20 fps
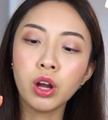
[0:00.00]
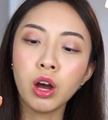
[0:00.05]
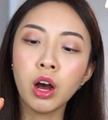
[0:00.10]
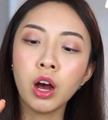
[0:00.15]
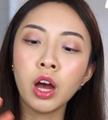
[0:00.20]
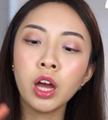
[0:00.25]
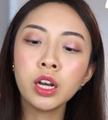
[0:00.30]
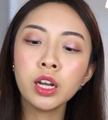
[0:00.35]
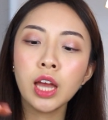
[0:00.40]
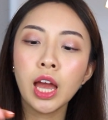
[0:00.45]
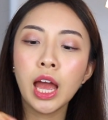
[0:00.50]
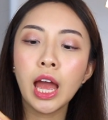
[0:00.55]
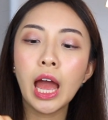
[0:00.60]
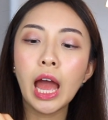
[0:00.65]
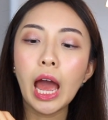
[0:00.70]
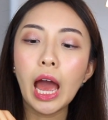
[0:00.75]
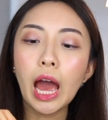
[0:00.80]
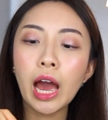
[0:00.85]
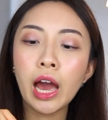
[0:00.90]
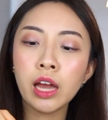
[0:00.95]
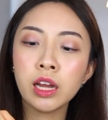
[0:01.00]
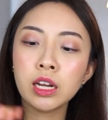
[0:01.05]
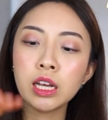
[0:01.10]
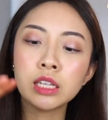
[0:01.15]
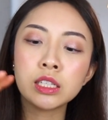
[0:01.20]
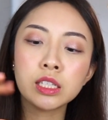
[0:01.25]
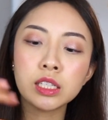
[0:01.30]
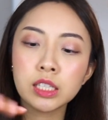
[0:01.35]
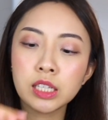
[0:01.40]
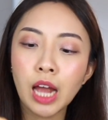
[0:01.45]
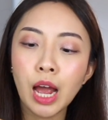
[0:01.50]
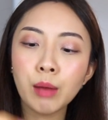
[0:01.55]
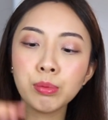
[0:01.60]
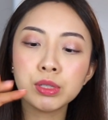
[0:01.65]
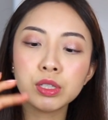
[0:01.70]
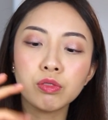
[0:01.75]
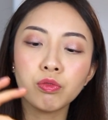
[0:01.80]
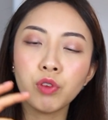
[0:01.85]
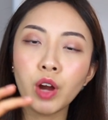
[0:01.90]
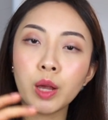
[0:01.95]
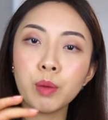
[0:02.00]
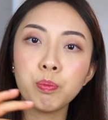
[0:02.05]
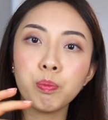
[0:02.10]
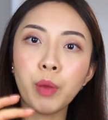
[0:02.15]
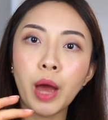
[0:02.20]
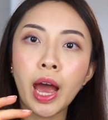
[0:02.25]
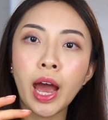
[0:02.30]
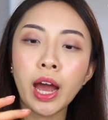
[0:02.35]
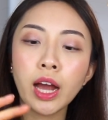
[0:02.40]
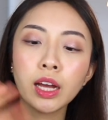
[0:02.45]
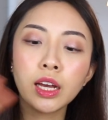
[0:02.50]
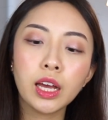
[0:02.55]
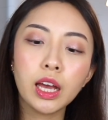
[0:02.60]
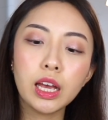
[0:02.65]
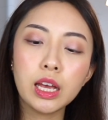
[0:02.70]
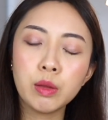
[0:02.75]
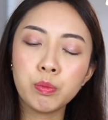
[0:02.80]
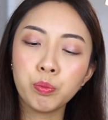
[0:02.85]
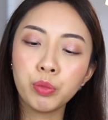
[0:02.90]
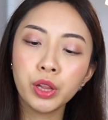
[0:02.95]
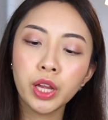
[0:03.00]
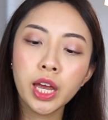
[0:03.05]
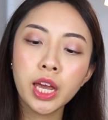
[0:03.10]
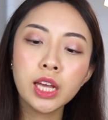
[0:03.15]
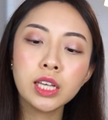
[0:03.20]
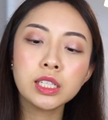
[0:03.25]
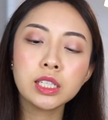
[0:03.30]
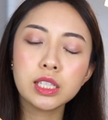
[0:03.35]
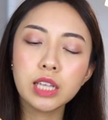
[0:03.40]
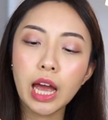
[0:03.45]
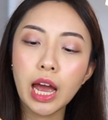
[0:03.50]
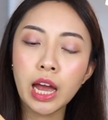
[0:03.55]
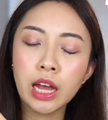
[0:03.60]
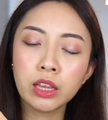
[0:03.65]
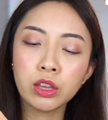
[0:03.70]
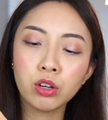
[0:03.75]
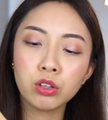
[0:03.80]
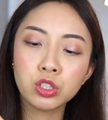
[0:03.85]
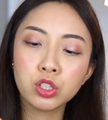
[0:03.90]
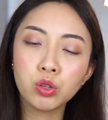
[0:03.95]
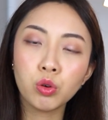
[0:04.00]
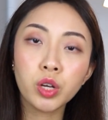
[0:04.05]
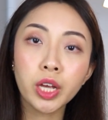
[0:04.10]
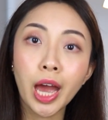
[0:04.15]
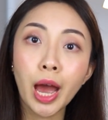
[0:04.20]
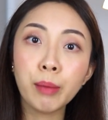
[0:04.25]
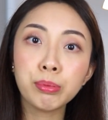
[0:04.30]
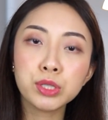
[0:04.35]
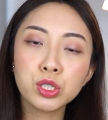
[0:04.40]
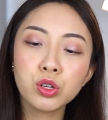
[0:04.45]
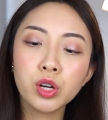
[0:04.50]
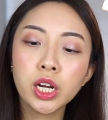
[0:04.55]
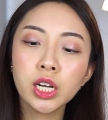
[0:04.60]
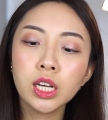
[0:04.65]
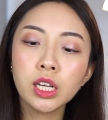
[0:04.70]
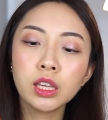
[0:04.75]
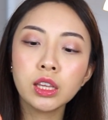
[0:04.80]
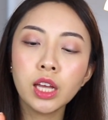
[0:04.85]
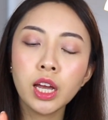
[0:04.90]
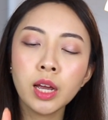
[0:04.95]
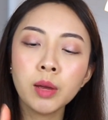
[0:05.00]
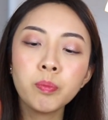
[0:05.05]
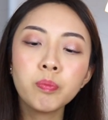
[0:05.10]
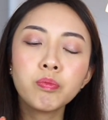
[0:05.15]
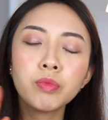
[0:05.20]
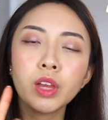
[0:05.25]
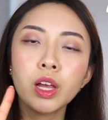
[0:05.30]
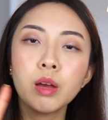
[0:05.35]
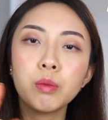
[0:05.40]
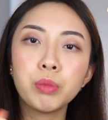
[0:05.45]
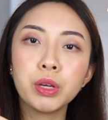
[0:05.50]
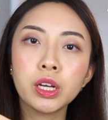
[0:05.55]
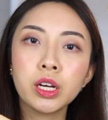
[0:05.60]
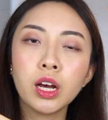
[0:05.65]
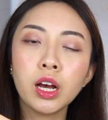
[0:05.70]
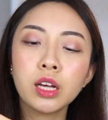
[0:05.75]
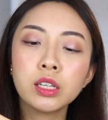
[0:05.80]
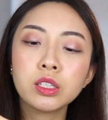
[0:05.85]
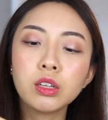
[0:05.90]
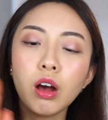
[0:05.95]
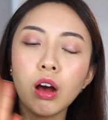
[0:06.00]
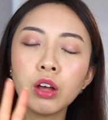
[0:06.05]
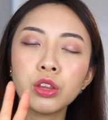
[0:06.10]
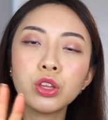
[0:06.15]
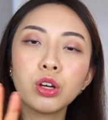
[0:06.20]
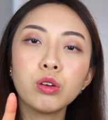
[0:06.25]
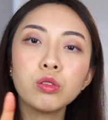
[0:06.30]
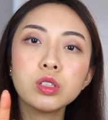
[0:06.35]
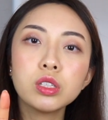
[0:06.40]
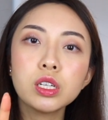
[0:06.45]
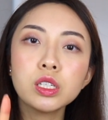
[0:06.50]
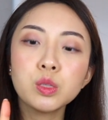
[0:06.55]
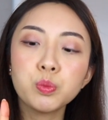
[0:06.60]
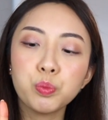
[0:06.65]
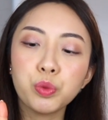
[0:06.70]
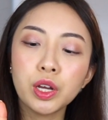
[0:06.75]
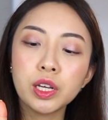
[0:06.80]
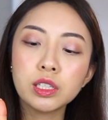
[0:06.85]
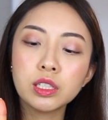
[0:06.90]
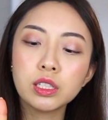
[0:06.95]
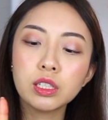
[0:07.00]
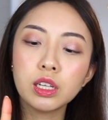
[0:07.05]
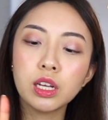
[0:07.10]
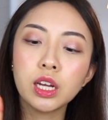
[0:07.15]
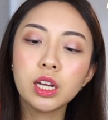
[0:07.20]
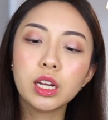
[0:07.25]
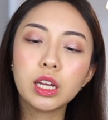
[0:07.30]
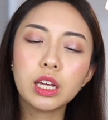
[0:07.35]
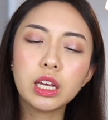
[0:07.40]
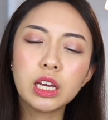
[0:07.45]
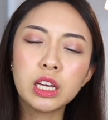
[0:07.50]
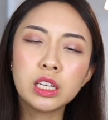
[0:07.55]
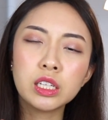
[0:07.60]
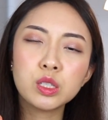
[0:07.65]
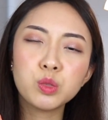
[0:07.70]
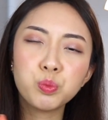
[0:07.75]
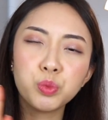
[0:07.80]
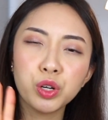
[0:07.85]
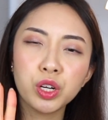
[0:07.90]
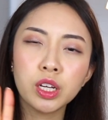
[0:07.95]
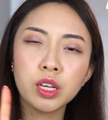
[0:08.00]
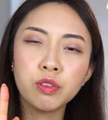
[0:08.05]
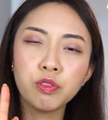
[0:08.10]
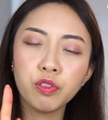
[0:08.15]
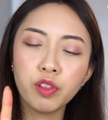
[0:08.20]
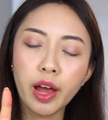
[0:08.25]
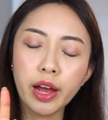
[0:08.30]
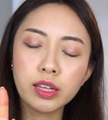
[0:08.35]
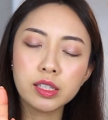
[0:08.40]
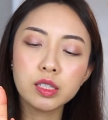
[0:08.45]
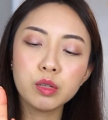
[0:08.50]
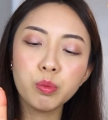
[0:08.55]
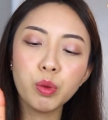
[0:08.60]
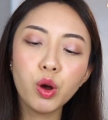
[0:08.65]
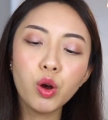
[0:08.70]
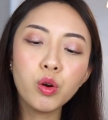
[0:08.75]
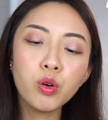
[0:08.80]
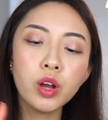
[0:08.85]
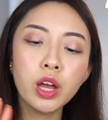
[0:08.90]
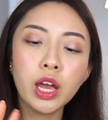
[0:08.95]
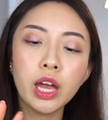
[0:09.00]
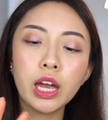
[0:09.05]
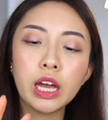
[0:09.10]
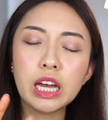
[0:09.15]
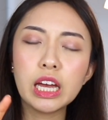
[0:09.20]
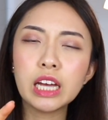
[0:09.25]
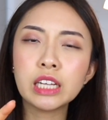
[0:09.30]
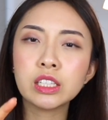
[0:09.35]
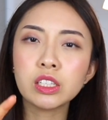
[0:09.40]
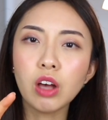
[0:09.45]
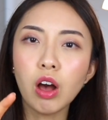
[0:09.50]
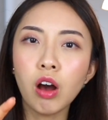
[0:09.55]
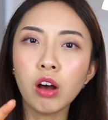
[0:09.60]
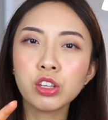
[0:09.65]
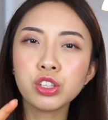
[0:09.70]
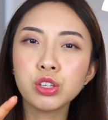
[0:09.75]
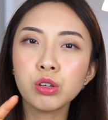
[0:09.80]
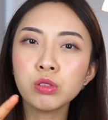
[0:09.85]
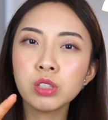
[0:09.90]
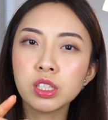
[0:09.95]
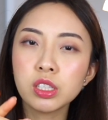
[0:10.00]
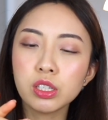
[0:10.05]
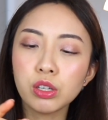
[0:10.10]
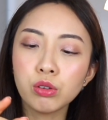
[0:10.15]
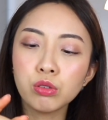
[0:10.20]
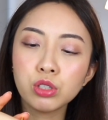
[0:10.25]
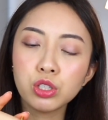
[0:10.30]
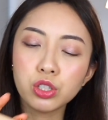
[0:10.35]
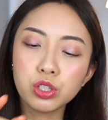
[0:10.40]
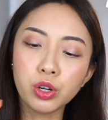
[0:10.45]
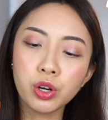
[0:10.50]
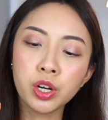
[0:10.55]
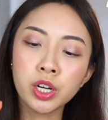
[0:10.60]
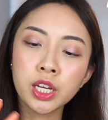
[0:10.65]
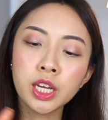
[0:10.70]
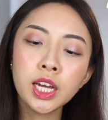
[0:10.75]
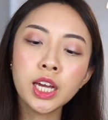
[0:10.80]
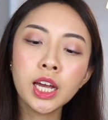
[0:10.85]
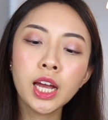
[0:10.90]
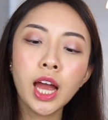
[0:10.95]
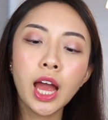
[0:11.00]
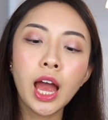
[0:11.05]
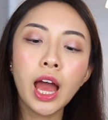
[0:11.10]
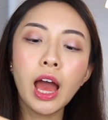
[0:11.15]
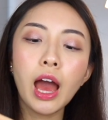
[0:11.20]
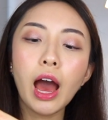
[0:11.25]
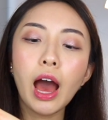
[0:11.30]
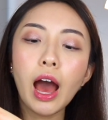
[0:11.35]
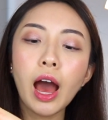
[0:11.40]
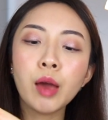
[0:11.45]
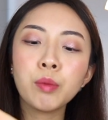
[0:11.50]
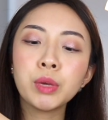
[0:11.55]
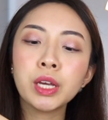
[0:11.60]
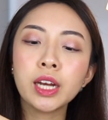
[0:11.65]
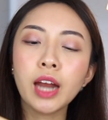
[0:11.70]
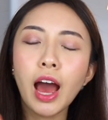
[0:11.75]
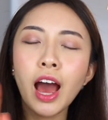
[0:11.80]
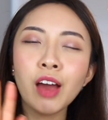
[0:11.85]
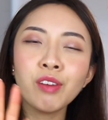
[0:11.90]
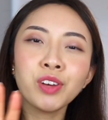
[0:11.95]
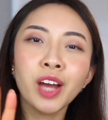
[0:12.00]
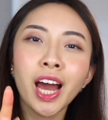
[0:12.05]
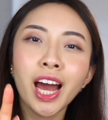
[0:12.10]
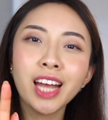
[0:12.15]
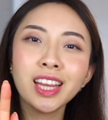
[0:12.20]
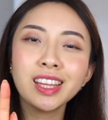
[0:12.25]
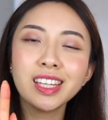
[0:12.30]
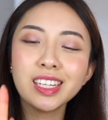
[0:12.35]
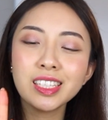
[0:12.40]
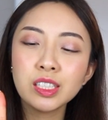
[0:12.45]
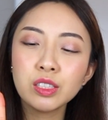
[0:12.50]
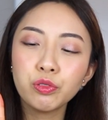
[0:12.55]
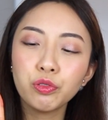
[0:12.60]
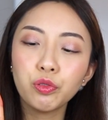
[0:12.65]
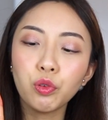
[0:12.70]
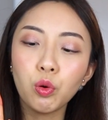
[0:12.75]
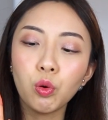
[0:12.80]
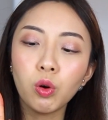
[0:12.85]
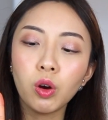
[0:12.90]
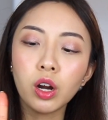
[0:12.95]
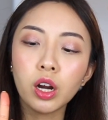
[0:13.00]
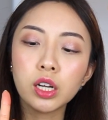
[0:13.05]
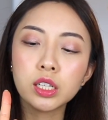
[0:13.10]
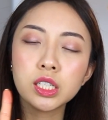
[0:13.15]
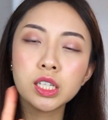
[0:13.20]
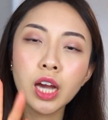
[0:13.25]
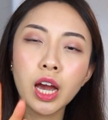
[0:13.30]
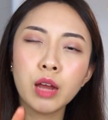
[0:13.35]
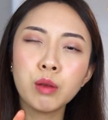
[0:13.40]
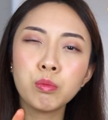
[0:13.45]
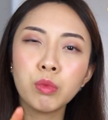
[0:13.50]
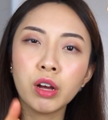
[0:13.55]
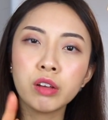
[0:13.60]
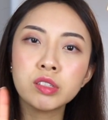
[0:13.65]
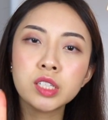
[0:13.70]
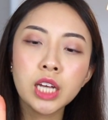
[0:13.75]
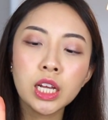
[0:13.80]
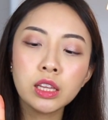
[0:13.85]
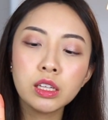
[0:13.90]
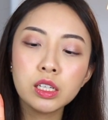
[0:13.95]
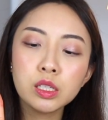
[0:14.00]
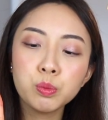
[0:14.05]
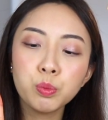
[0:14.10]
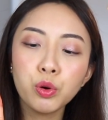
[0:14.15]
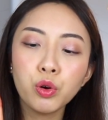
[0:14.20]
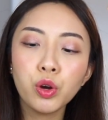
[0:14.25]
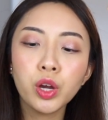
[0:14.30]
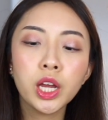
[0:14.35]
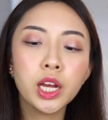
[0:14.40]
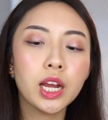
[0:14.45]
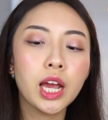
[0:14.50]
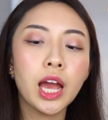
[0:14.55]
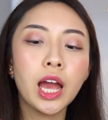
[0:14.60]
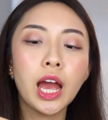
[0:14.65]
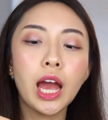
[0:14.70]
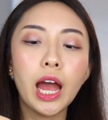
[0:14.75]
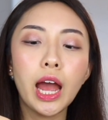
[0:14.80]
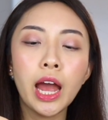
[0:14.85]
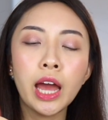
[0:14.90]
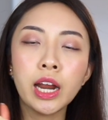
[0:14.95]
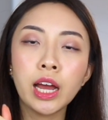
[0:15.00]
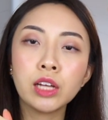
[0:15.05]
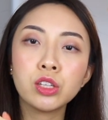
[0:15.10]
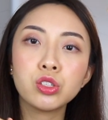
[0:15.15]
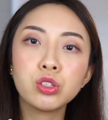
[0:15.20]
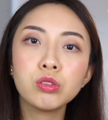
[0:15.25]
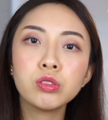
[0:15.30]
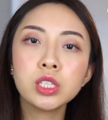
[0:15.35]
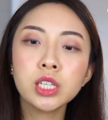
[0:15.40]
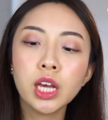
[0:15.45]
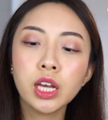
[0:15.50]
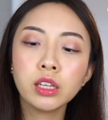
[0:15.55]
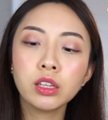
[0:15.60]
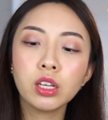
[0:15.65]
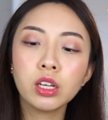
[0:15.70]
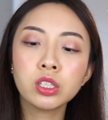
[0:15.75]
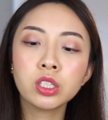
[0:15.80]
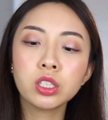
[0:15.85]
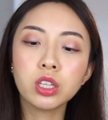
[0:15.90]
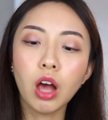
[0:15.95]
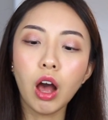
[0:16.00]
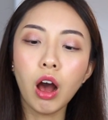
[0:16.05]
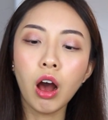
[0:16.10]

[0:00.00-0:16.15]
on and it snaps right back in place and there's no gaps or anything because although this bracelet is pretty flexible, it's also still sturdy. I mean, I've had this for 10 months at this point and I do take this